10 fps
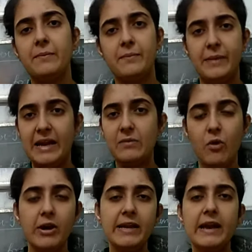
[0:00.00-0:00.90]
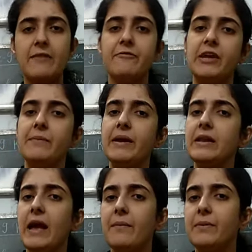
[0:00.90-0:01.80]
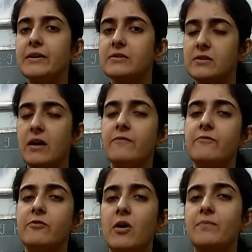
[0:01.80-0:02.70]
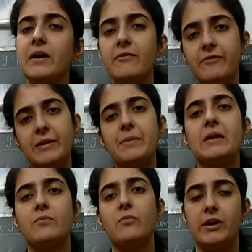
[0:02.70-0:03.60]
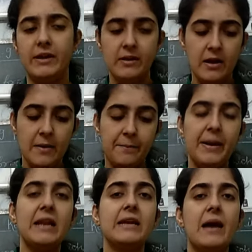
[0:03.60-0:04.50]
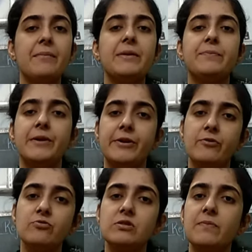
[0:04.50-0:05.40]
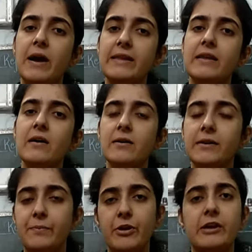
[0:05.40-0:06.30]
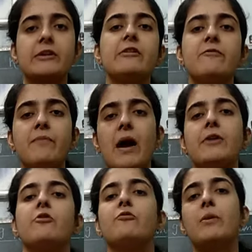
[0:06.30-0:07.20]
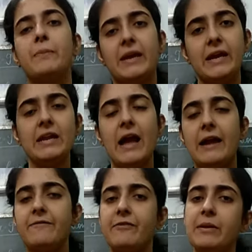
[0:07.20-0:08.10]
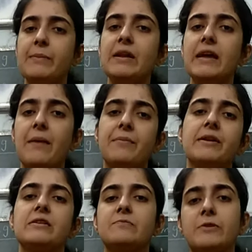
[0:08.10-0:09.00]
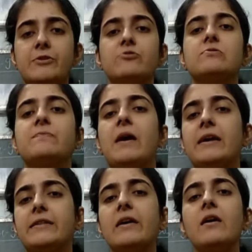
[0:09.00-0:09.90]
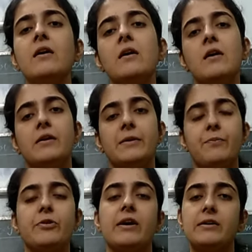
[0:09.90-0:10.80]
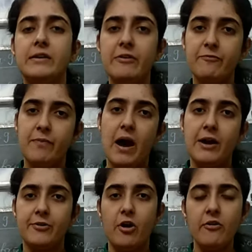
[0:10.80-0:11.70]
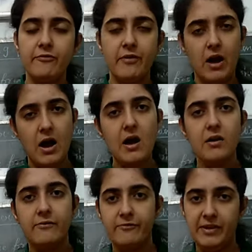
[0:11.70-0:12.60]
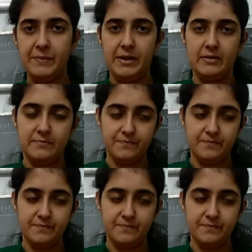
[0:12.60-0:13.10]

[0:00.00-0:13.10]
male body and female gametes come from the female body. Male gamete produced by the reproductive part of a male, and female gamete is produced by the reproductive part of a female,